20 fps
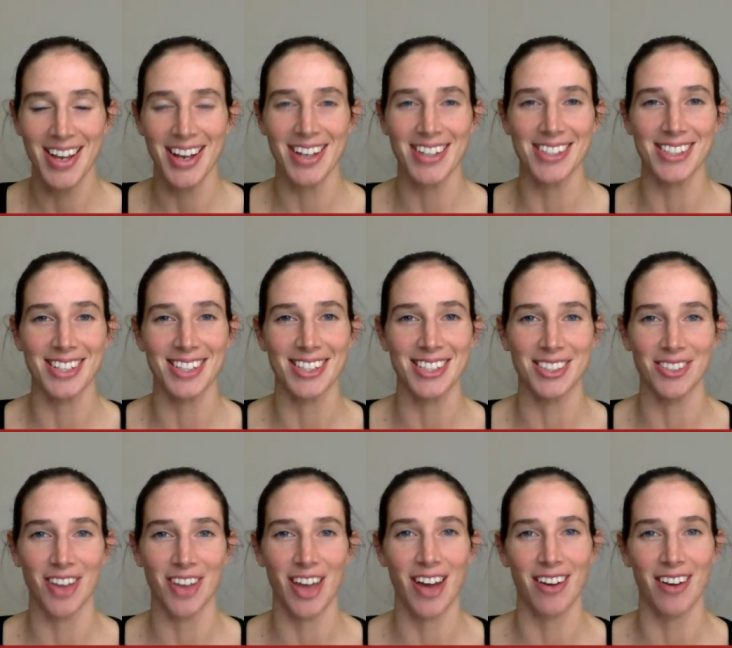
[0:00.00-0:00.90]
a sense
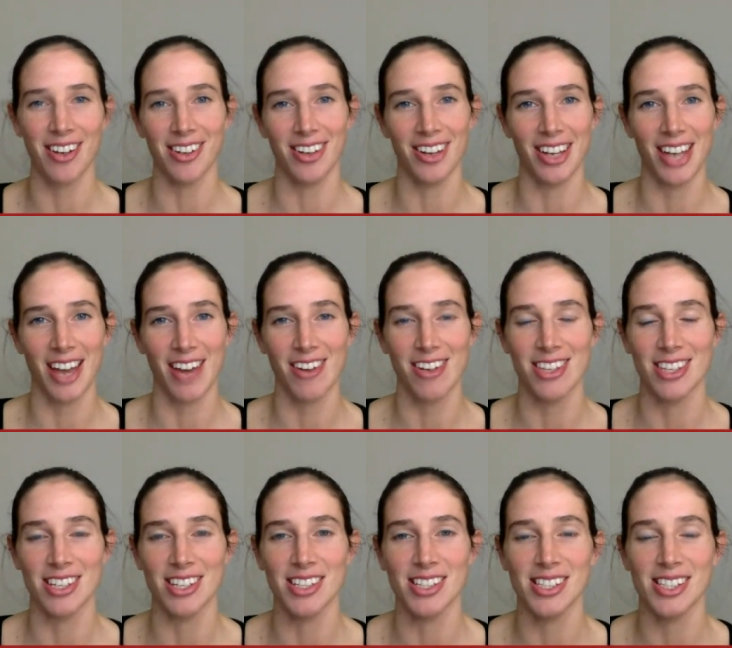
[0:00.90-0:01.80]
of how can I carry
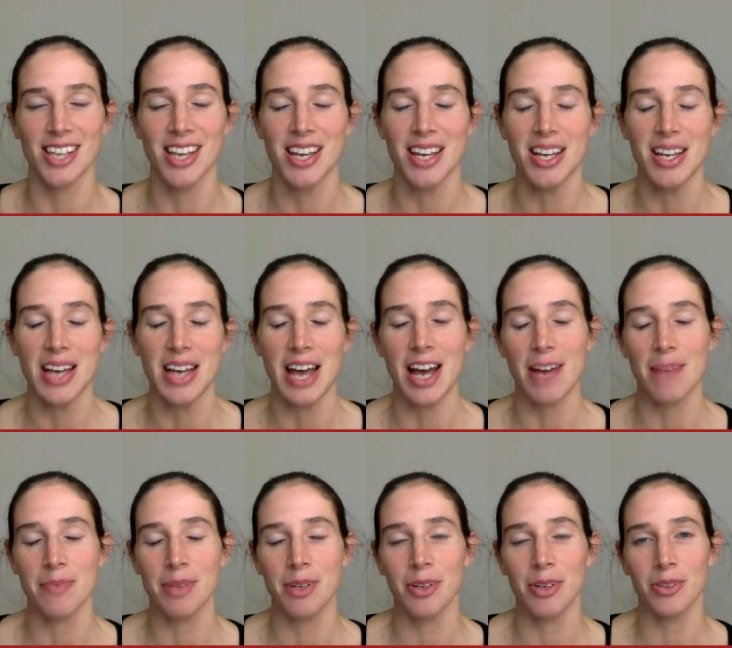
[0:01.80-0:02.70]
this,
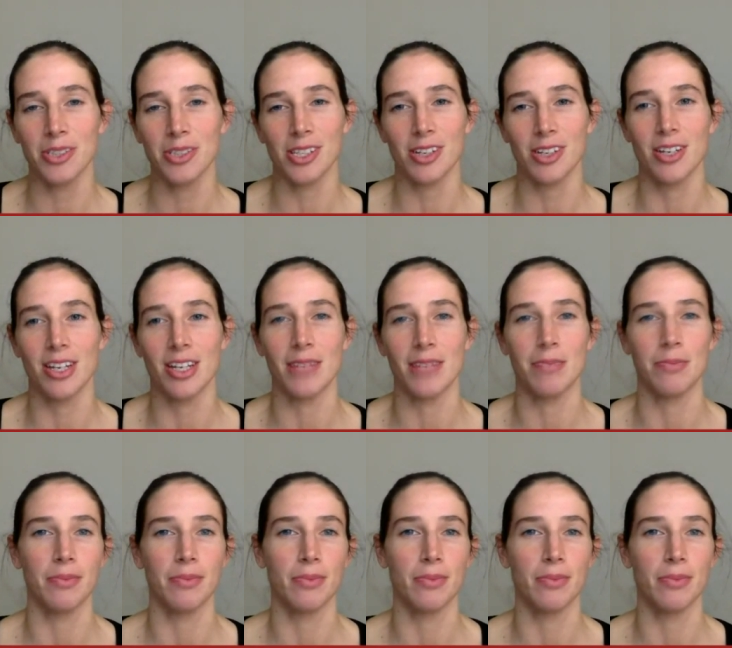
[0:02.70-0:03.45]
but also it